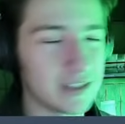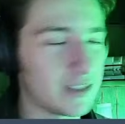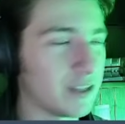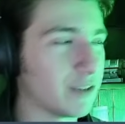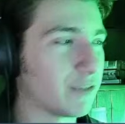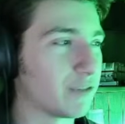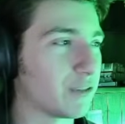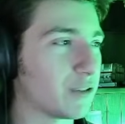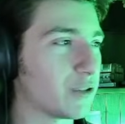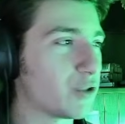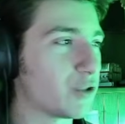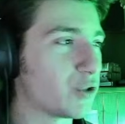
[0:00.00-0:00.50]

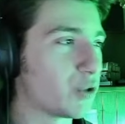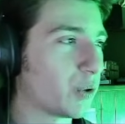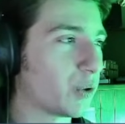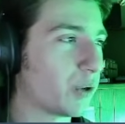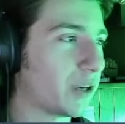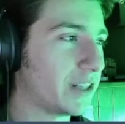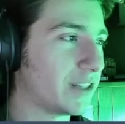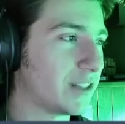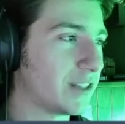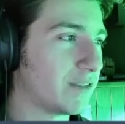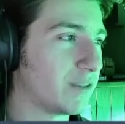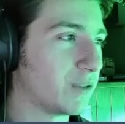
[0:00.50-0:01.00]
different
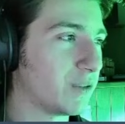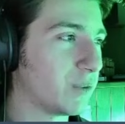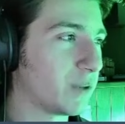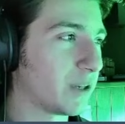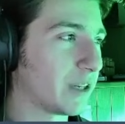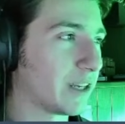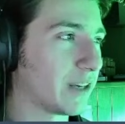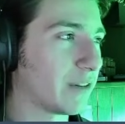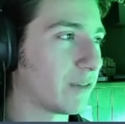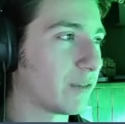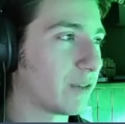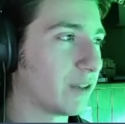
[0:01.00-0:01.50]
joints if you want to
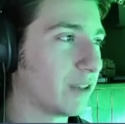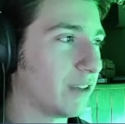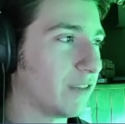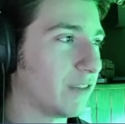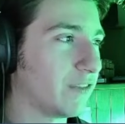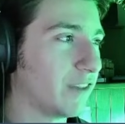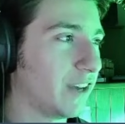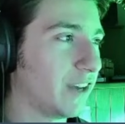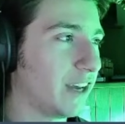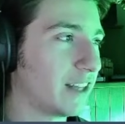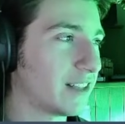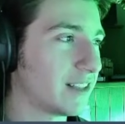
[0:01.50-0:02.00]
get really
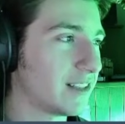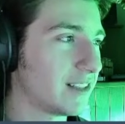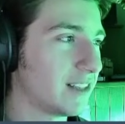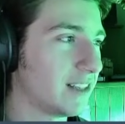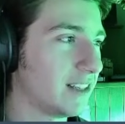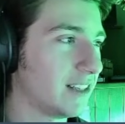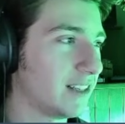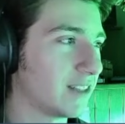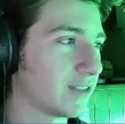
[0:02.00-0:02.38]
fancy.